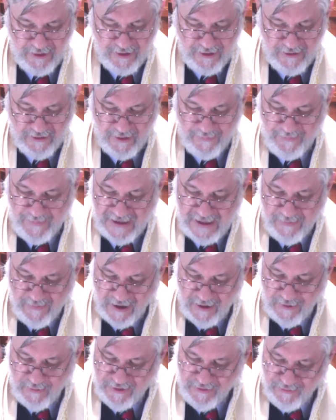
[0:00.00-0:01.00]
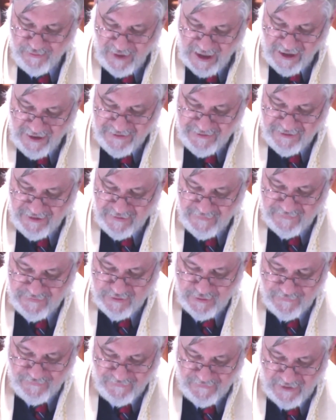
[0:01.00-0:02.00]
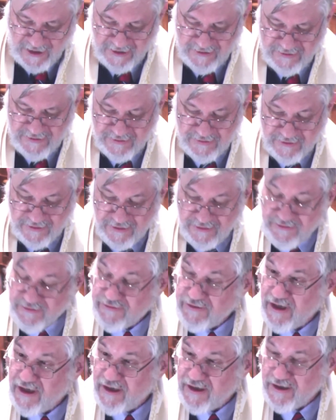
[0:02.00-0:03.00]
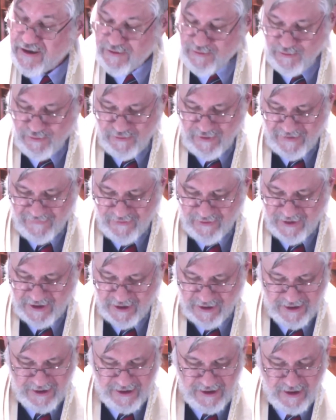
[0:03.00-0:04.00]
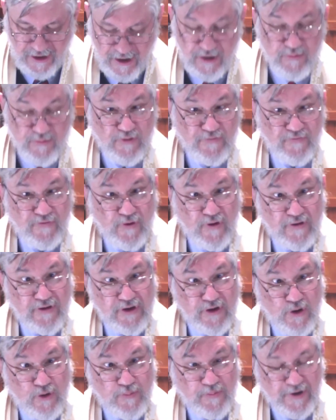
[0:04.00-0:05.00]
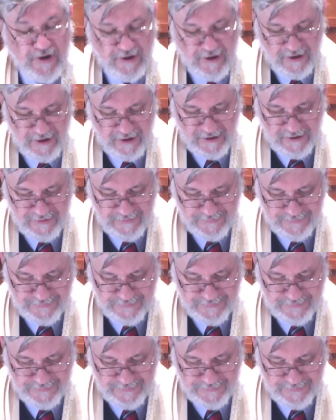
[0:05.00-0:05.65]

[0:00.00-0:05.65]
the bima with relatives or friends to stand reverently before the open ark.